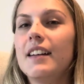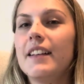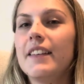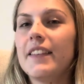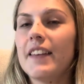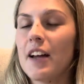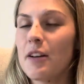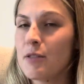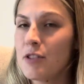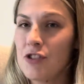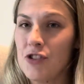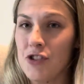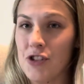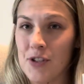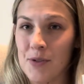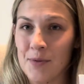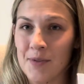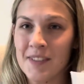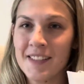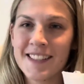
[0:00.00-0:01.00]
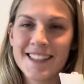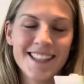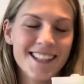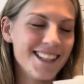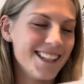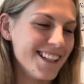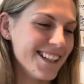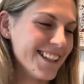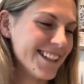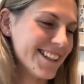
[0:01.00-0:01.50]
That was June's.
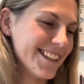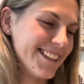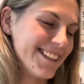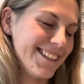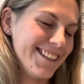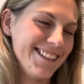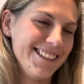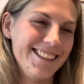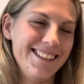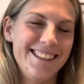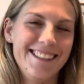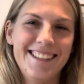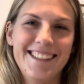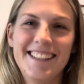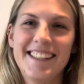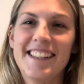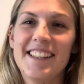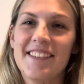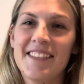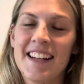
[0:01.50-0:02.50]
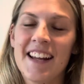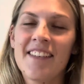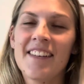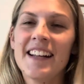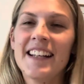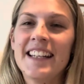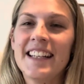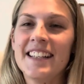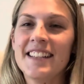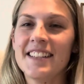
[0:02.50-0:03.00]
So now I
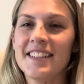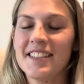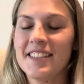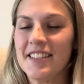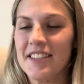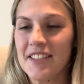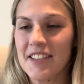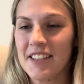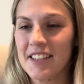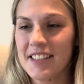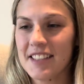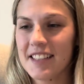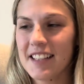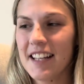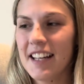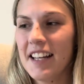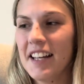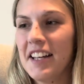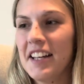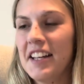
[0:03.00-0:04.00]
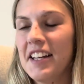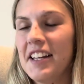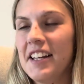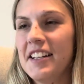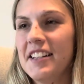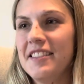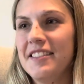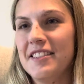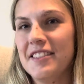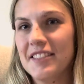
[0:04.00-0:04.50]
need to start
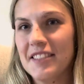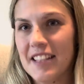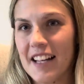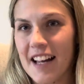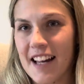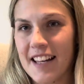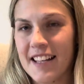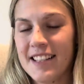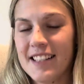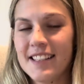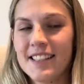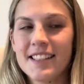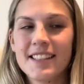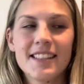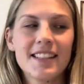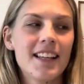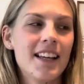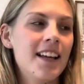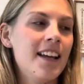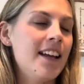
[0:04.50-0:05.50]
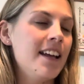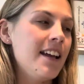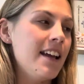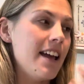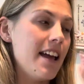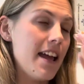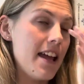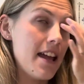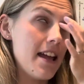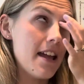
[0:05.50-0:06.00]
July's,
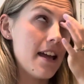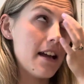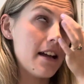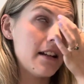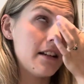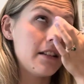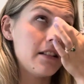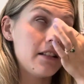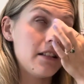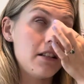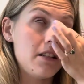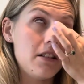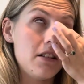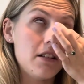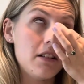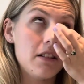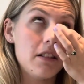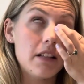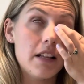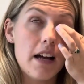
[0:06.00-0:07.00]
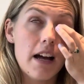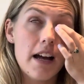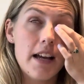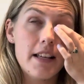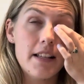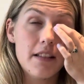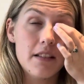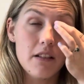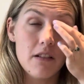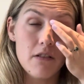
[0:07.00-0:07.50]
and July's,
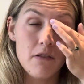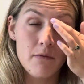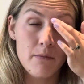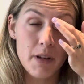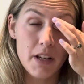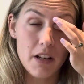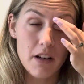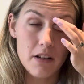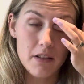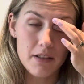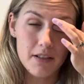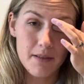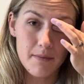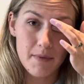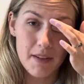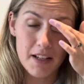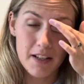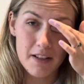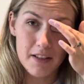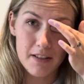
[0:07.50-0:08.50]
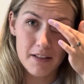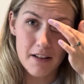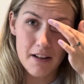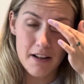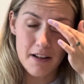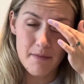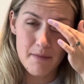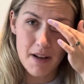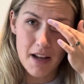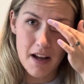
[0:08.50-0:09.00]
oh my gosh, something just got
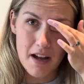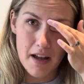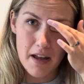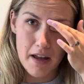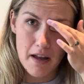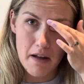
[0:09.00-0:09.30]
in my eye.